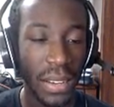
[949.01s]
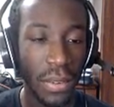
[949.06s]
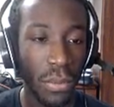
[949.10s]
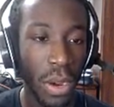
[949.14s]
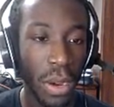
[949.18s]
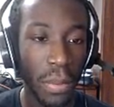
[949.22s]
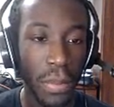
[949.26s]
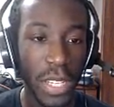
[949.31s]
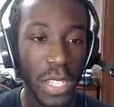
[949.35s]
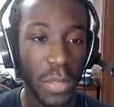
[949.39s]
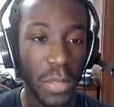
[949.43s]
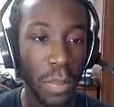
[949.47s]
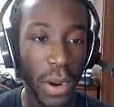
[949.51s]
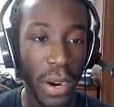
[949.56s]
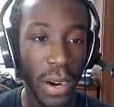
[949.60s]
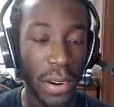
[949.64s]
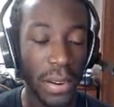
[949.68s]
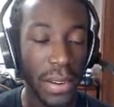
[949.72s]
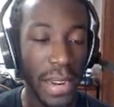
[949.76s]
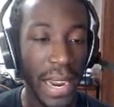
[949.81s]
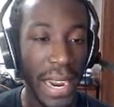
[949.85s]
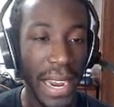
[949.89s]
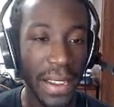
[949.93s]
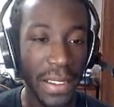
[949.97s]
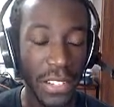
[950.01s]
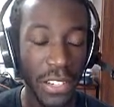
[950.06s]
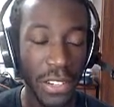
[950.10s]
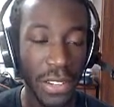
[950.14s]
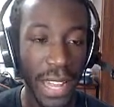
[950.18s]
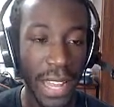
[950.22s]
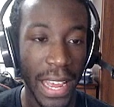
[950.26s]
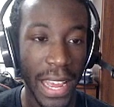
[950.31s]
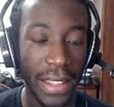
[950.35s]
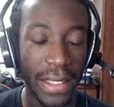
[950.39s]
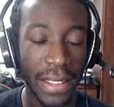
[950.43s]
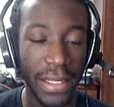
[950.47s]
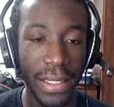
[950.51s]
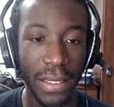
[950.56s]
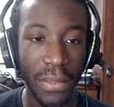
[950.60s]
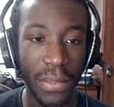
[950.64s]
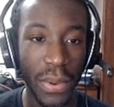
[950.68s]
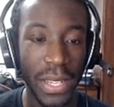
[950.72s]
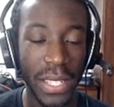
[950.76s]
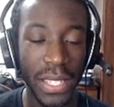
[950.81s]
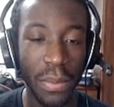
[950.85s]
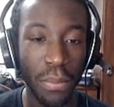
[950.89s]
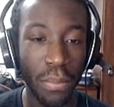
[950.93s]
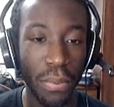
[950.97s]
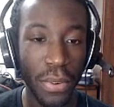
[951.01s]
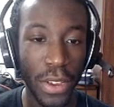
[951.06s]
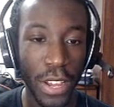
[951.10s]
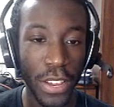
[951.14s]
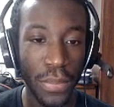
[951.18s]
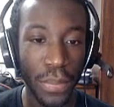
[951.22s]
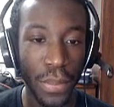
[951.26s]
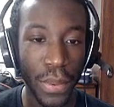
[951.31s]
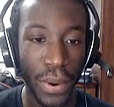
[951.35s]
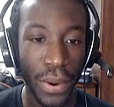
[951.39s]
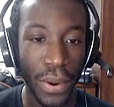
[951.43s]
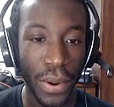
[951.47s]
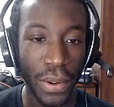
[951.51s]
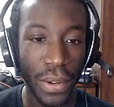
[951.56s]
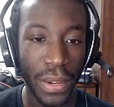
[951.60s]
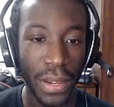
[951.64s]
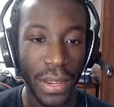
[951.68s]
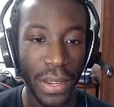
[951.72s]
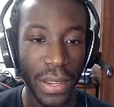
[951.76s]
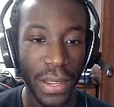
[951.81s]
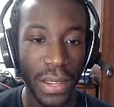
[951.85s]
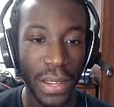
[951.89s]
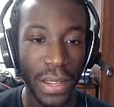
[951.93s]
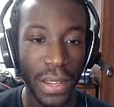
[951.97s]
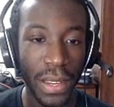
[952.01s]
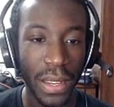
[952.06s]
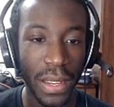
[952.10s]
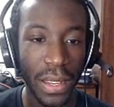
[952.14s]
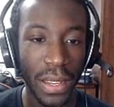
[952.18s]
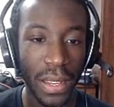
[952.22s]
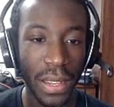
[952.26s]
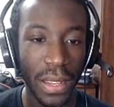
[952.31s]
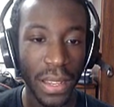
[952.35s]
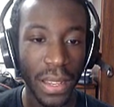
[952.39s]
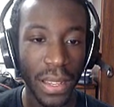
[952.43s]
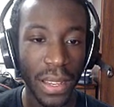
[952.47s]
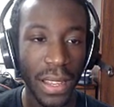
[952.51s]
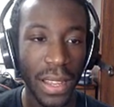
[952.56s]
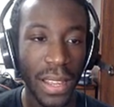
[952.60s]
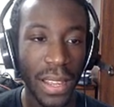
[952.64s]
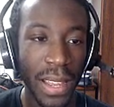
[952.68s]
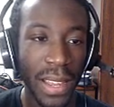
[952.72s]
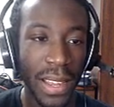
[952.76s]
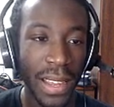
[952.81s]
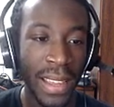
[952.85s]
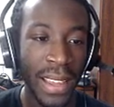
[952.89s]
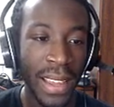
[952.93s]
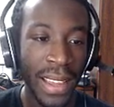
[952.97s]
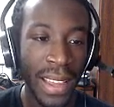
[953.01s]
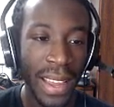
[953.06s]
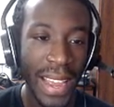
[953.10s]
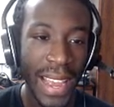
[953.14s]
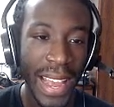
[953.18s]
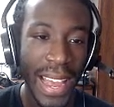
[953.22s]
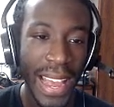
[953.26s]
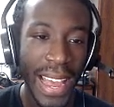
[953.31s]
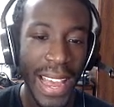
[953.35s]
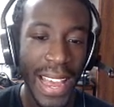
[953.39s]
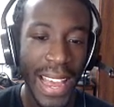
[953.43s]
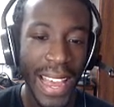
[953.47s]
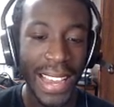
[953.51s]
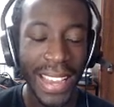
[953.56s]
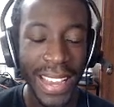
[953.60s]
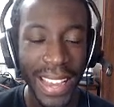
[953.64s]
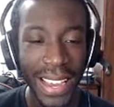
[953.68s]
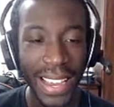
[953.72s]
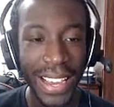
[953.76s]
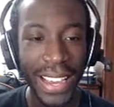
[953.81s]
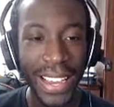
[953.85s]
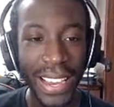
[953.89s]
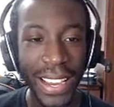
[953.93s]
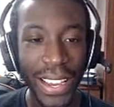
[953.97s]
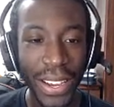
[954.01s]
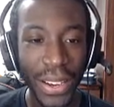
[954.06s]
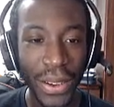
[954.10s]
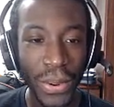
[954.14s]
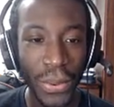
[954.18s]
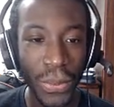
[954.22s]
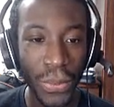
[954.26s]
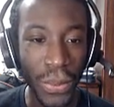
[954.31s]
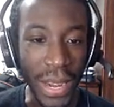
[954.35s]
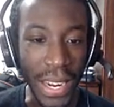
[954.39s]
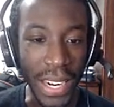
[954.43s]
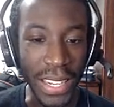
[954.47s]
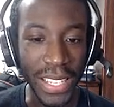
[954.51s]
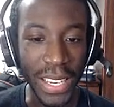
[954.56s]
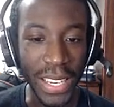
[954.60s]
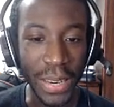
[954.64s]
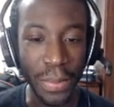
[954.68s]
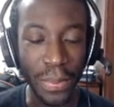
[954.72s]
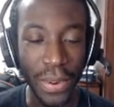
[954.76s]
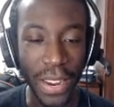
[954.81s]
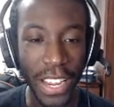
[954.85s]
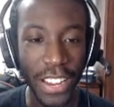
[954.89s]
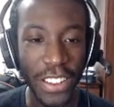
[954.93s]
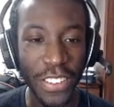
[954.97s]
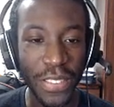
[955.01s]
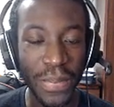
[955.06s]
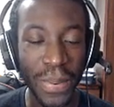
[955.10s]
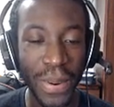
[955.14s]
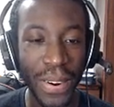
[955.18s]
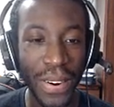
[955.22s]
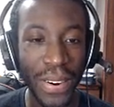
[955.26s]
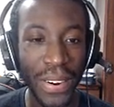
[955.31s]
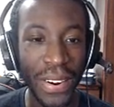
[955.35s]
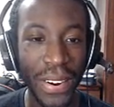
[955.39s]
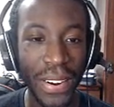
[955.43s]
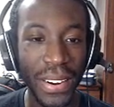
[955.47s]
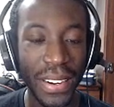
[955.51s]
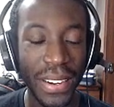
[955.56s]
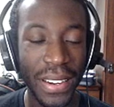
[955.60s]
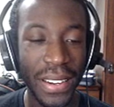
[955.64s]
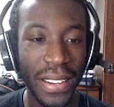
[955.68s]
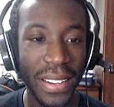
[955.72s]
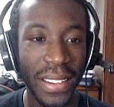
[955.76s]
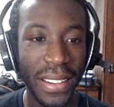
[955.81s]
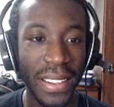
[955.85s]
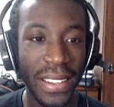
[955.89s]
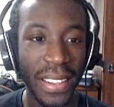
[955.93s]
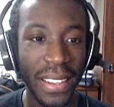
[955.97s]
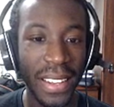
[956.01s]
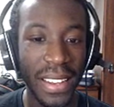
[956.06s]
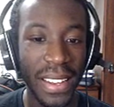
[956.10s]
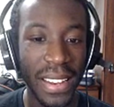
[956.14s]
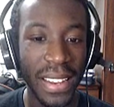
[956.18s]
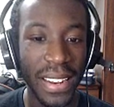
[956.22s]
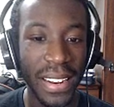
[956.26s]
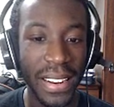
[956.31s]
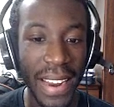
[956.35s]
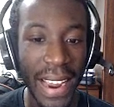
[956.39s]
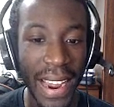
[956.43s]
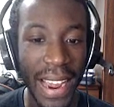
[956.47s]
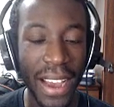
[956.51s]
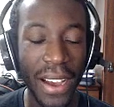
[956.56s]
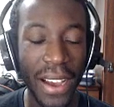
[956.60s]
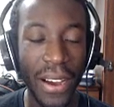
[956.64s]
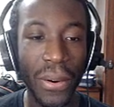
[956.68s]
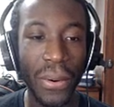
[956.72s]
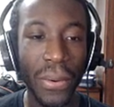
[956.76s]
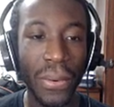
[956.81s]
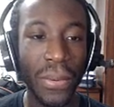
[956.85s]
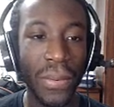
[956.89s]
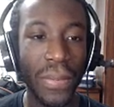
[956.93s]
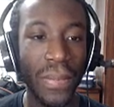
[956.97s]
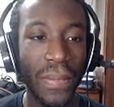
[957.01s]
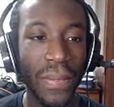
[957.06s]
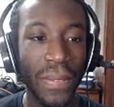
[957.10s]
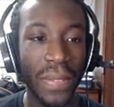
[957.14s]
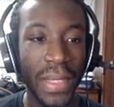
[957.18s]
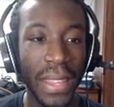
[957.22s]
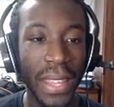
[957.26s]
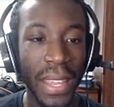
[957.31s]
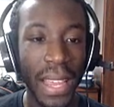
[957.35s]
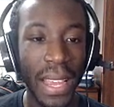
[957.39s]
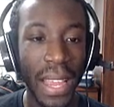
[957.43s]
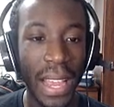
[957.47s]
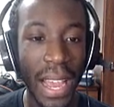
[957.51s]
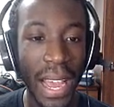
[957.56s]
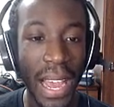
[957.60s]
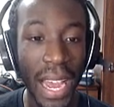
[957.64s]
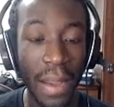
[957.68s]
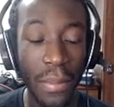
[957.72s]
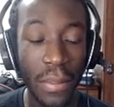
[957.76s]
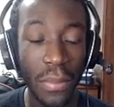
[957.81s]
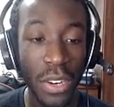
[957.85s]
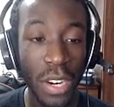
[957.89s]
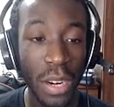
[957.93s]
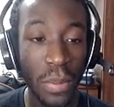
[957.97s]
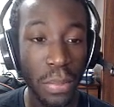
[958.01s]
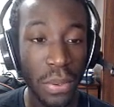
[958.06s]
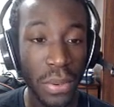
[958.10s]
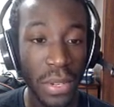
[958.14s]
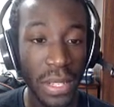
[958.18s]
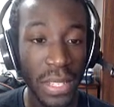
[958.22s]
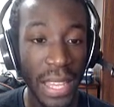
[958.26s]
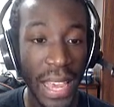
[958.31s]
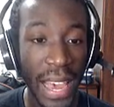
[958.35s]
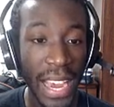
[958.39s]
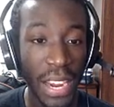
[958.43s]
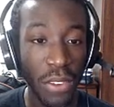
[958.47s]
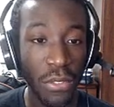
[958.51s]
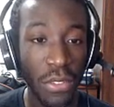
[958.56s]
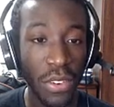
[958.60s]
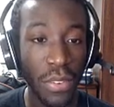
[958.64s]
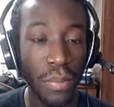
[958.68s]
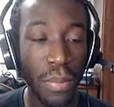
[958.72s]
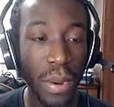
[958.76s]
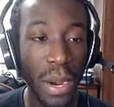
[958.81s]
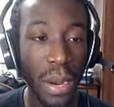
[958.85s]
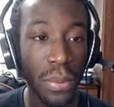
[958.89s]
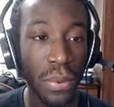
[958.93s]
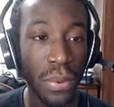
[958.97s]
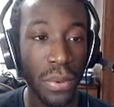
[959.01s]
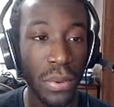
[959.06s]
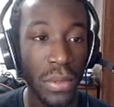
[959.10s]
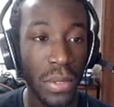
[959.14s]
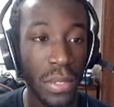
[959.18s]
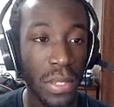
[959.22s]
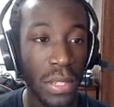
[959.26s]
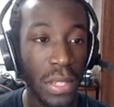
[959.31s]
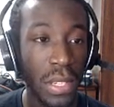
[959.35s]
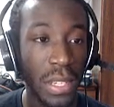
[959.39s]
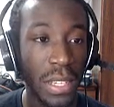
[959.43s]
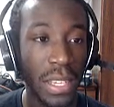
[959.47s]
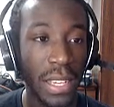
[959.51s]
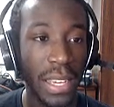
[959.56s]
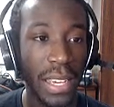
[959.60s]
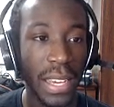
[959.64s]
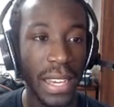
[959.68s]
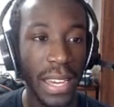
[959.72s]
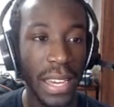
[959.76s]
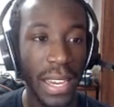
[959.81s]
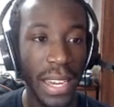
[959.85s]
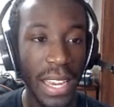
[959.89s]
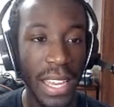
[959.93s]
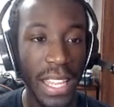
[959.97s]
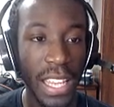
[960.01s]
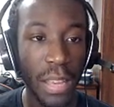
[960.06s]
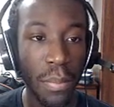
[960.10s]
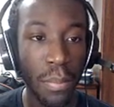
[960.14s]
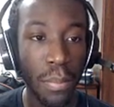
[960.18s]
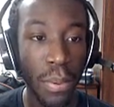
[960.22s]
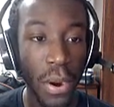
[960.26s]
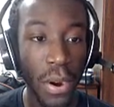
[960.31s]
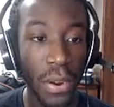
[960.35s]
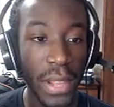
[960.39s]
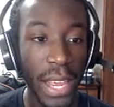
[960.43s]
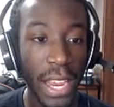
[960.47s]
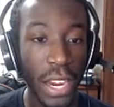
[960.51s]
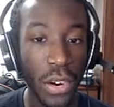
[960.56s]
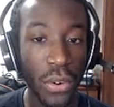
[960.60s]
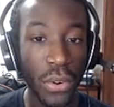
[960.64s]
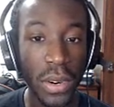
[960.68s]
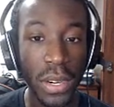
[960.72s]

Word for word: Well, it's burned now, so that what's a Brave Bird? Ha! What is a Brave Bird? Now, I'm gonna protect with Bubbles and then burn that